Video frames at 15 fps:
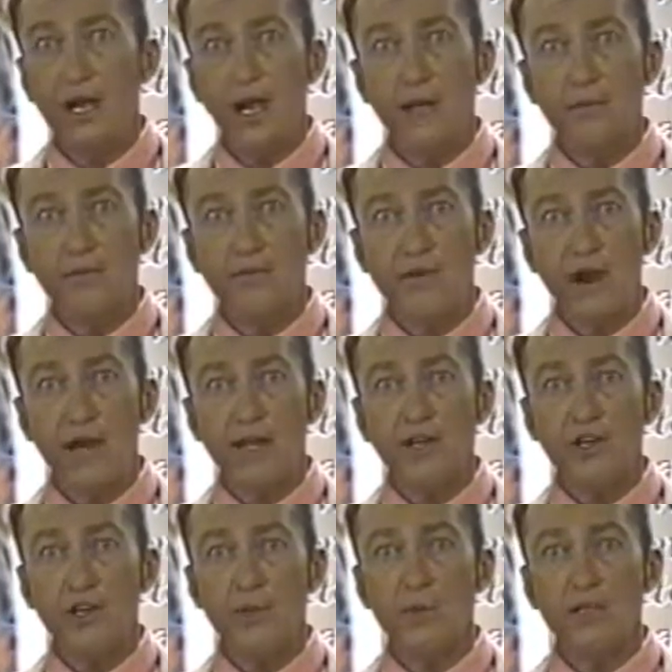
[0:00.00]
and
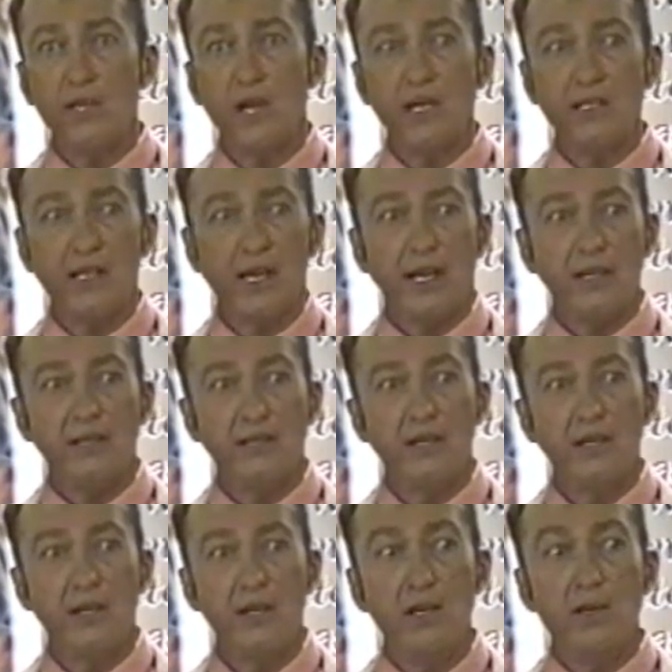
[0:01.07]
providing human contact
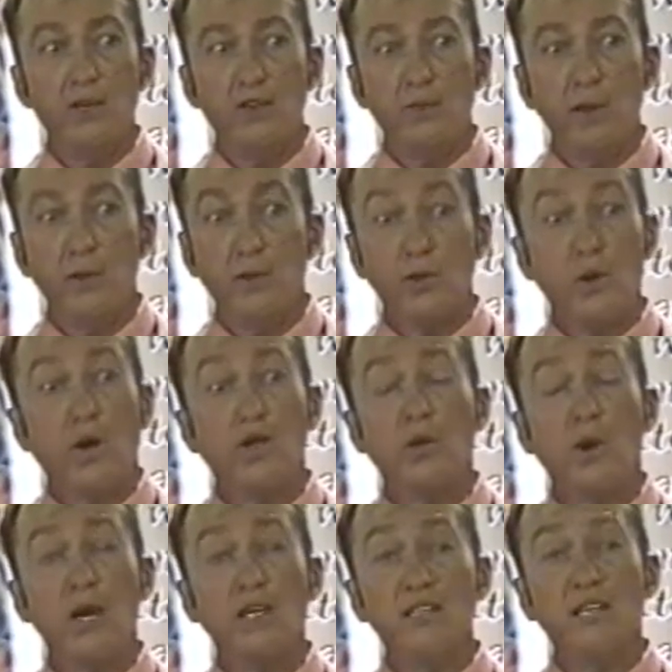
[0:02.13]
to people who
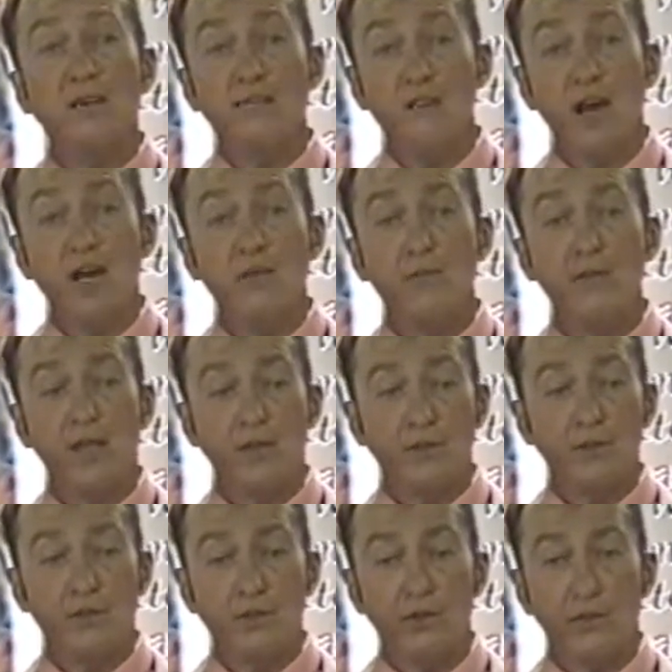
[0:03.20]
otherwise have not been
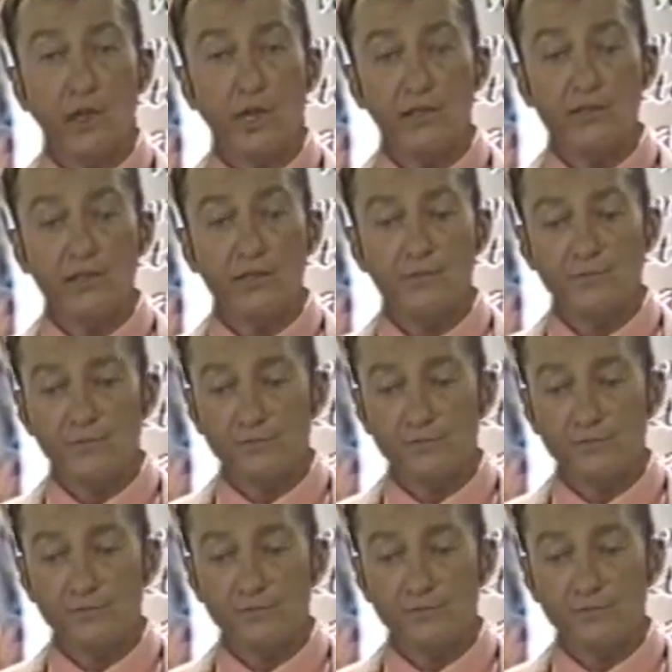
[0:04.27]
able to utilize it.